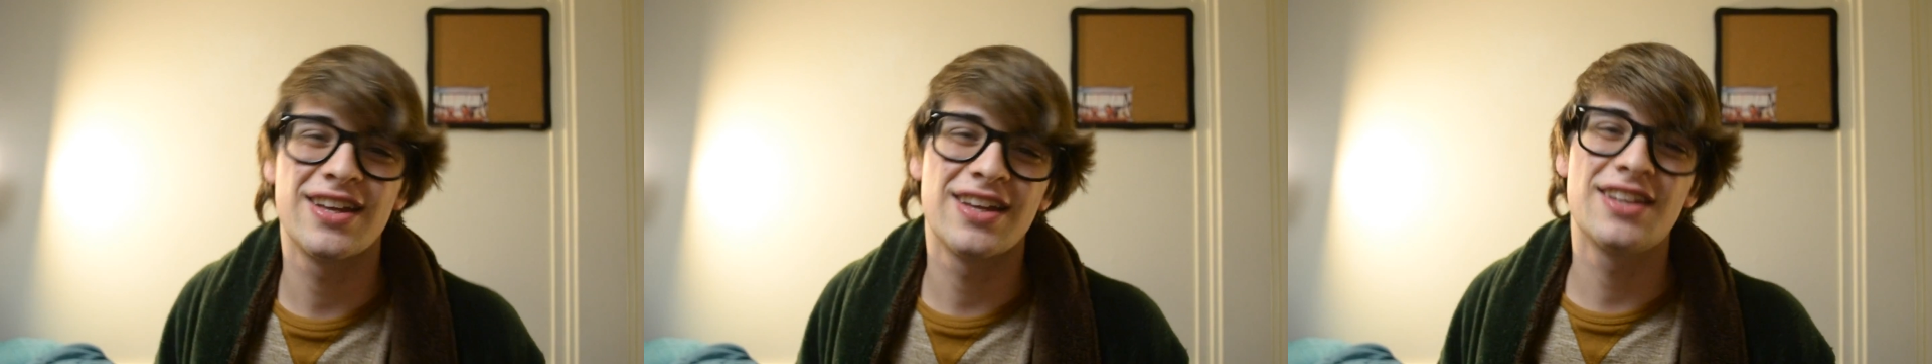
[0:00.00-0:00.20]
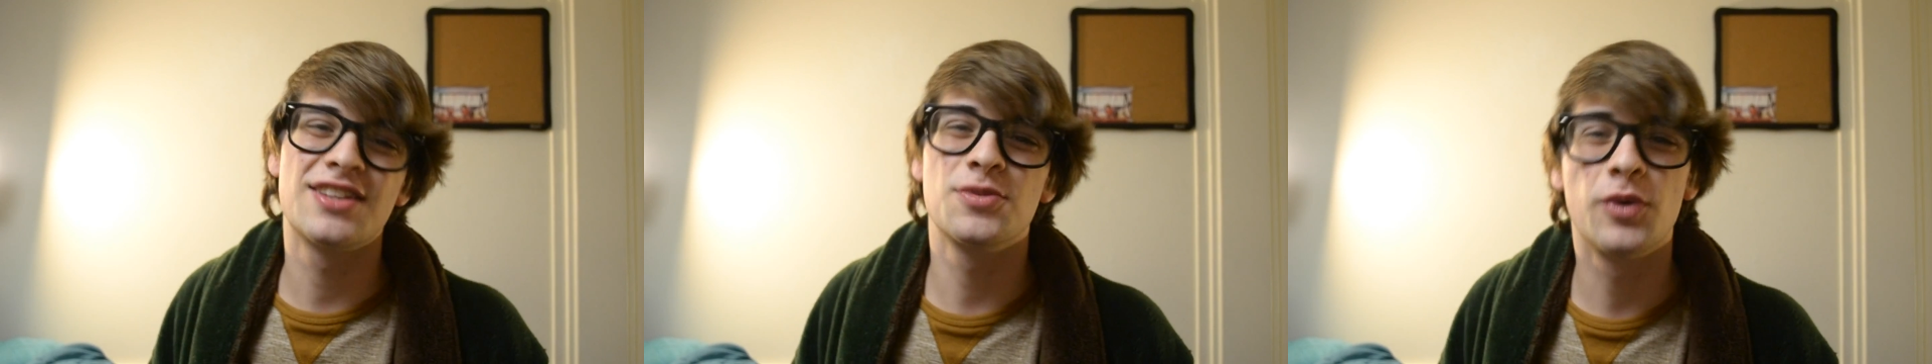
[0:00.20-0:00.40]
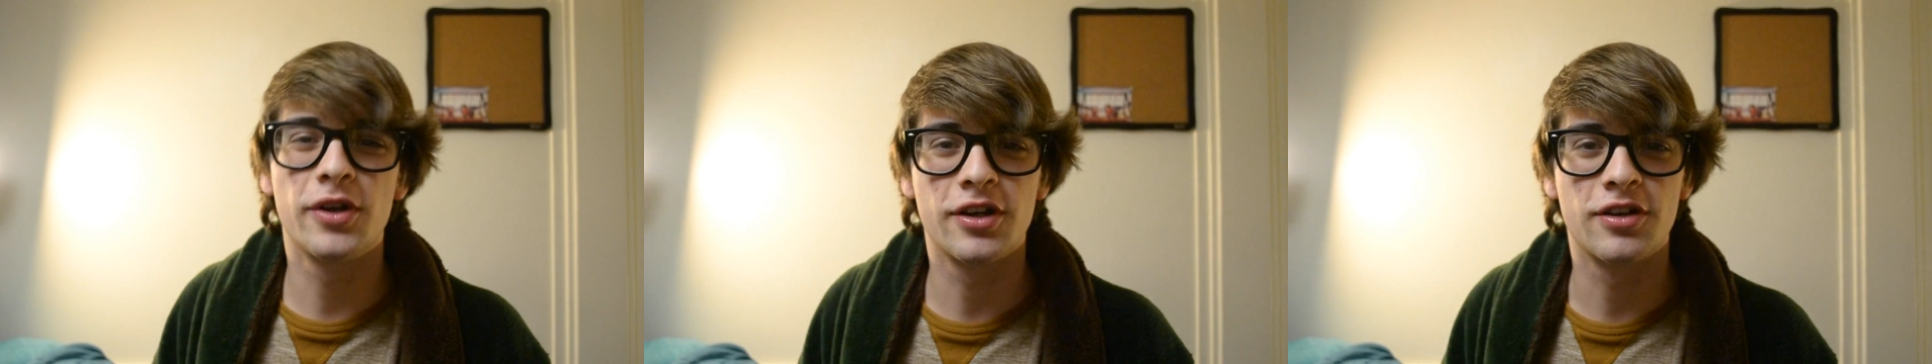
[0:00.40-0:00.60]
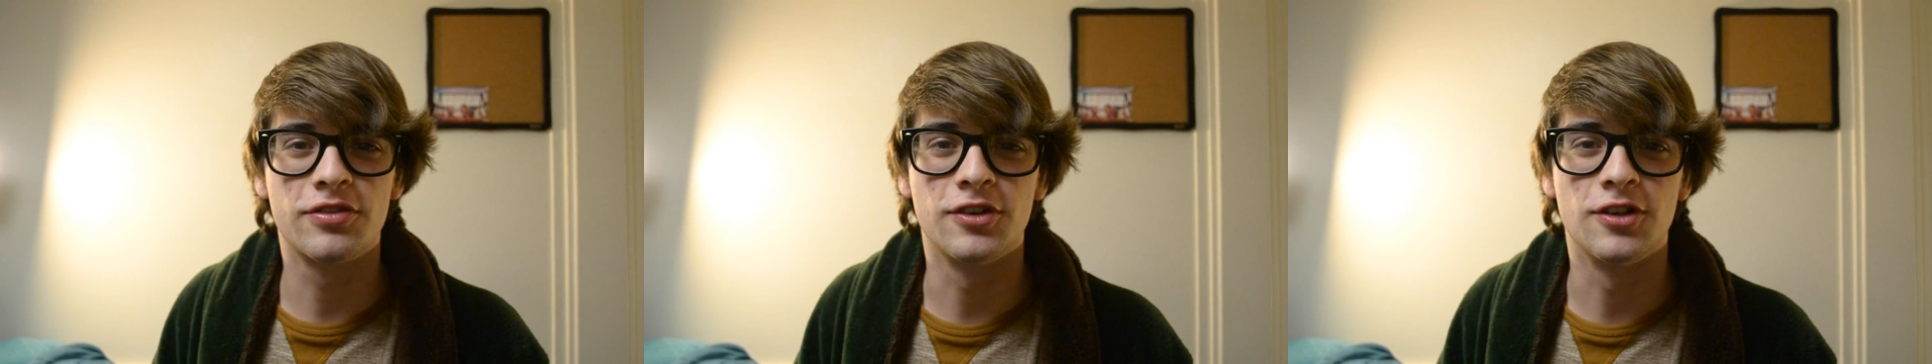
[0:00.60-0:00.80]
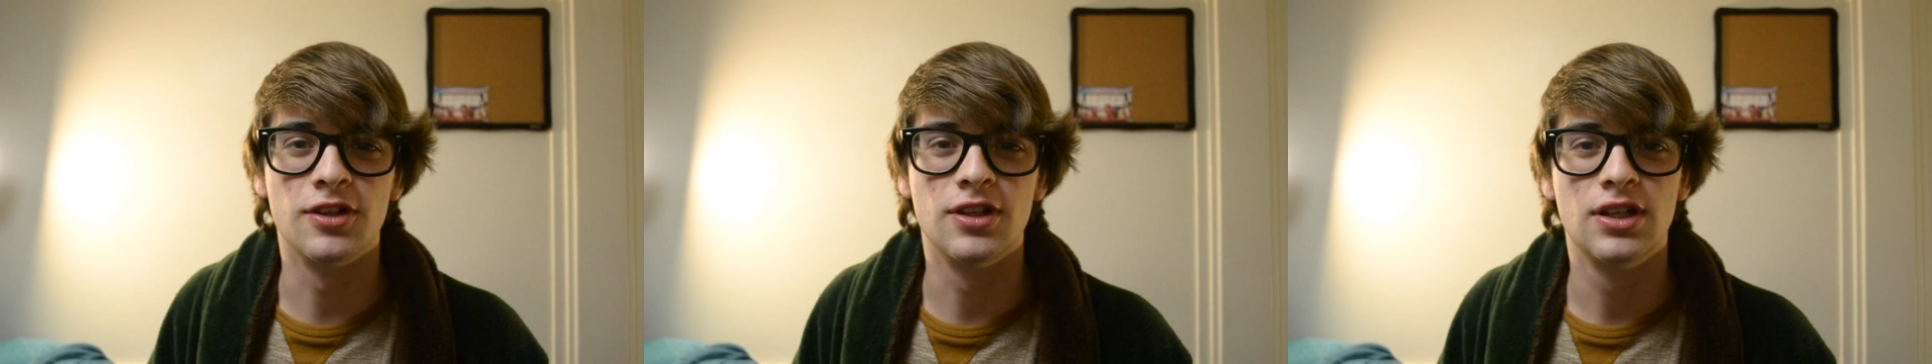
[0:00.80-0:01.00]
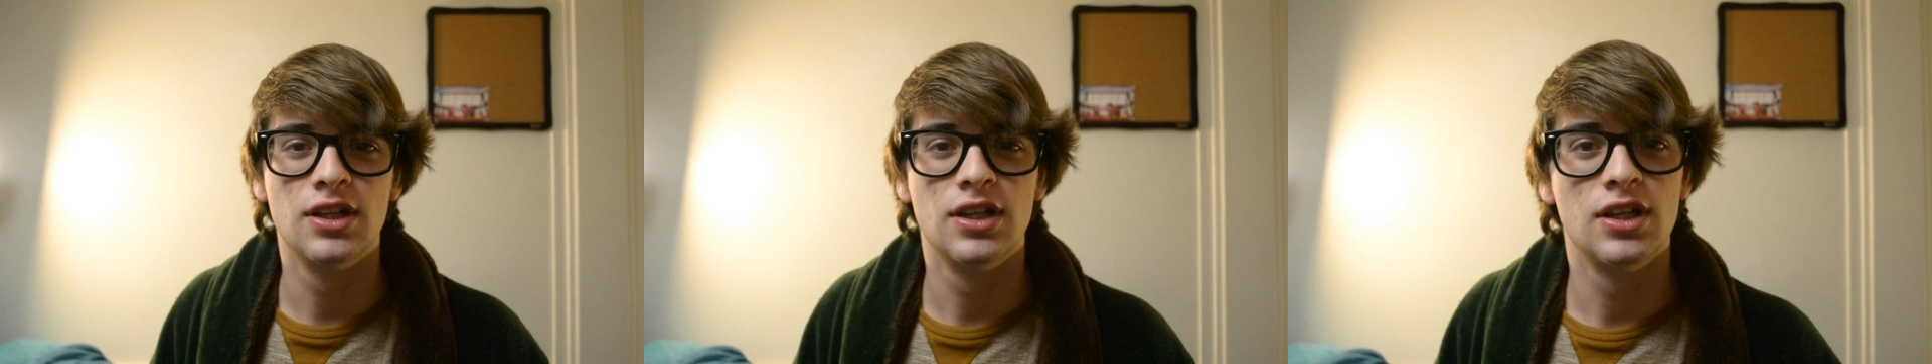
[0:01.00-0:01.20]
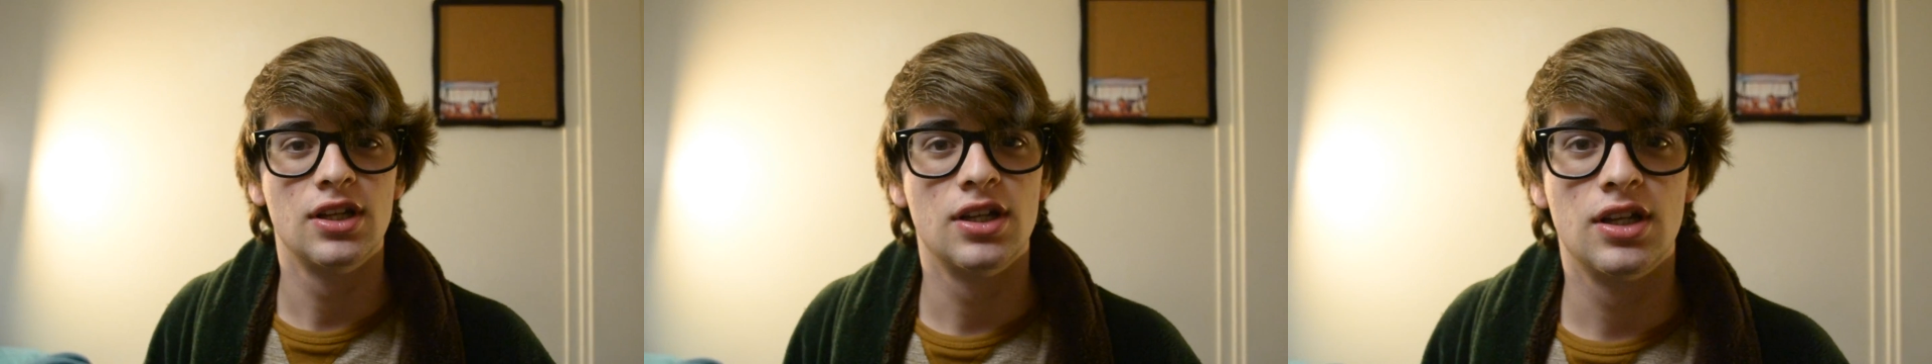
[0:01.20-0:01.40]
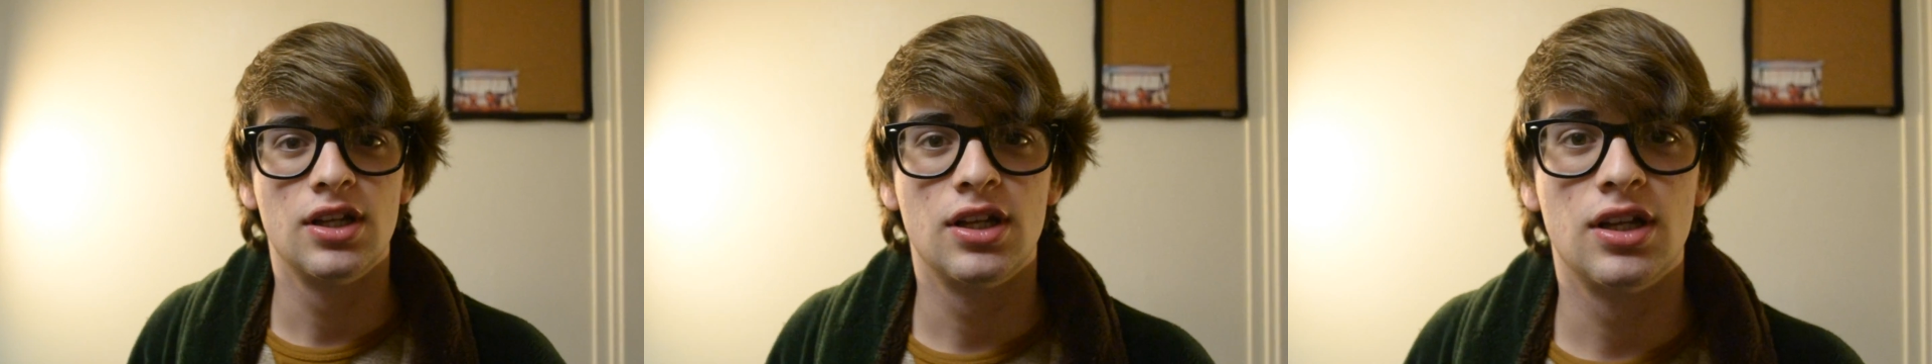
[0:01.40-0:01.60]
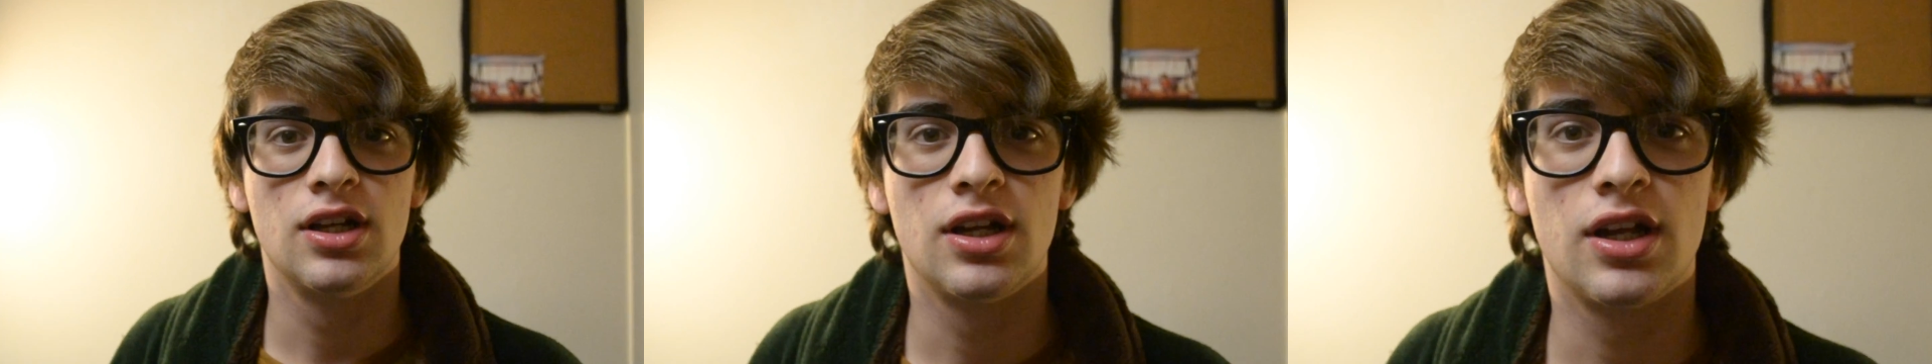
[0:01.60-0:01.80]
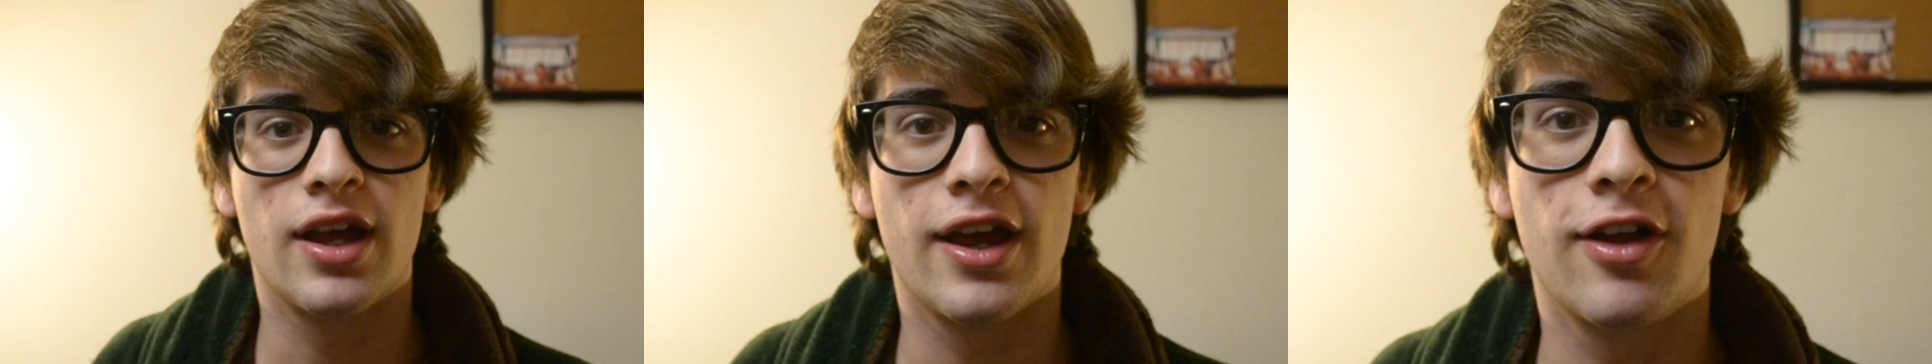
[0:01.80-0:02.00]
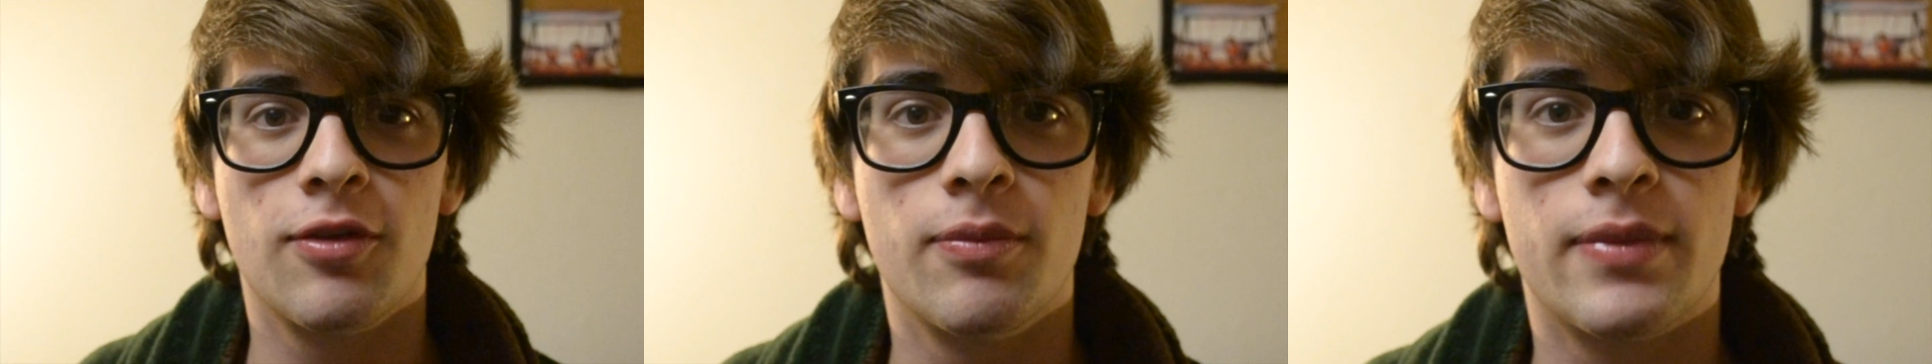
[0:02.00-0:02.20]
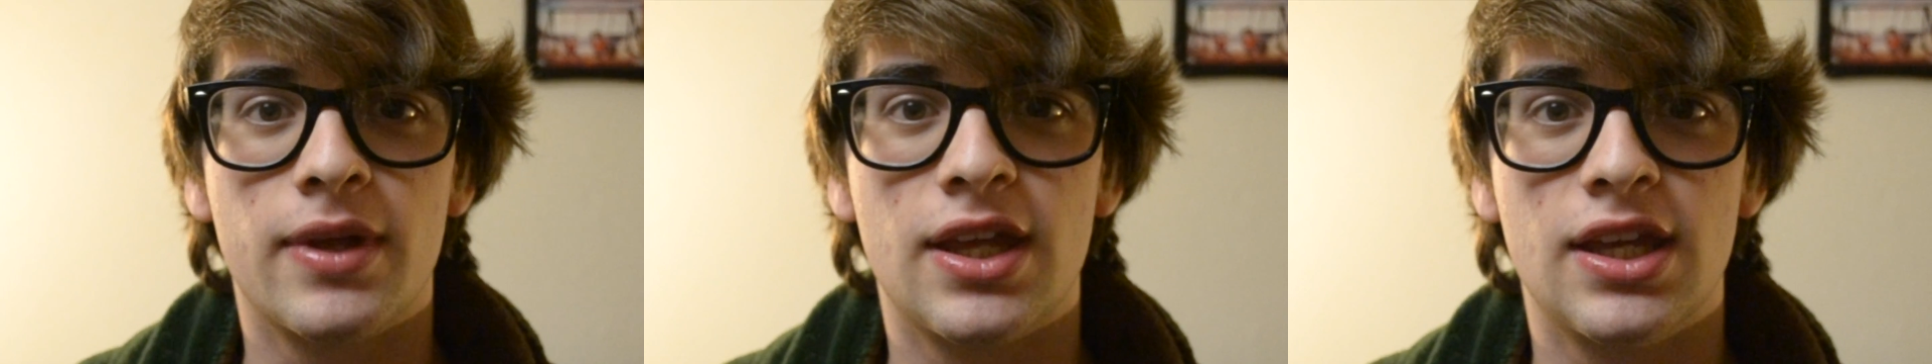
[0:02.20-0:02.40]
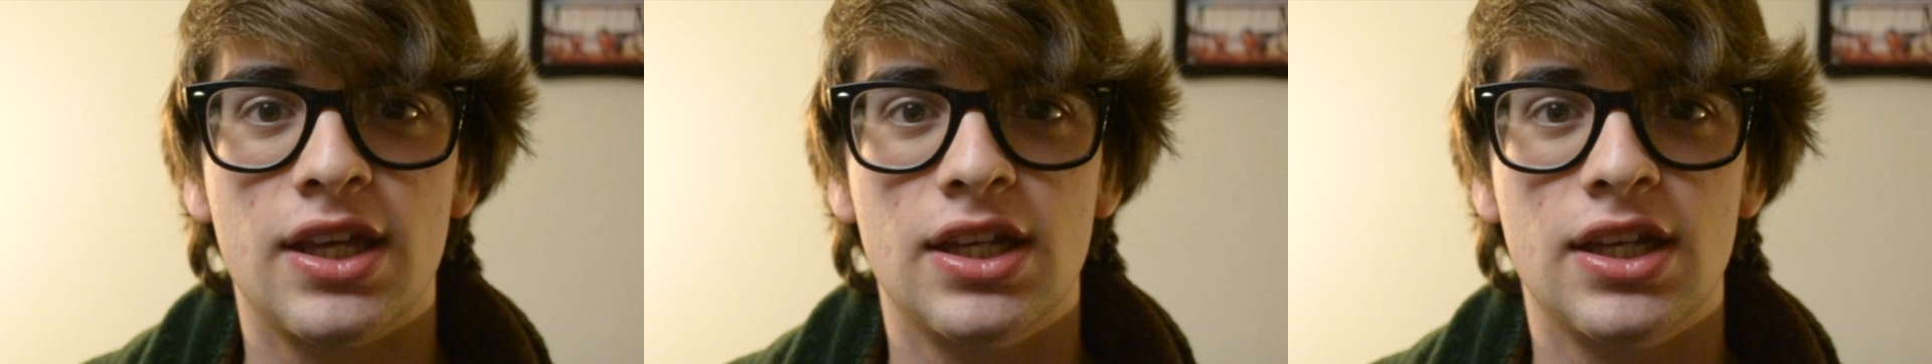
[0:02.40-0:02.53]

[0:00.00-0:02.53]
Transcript: It's wonderful. Help me.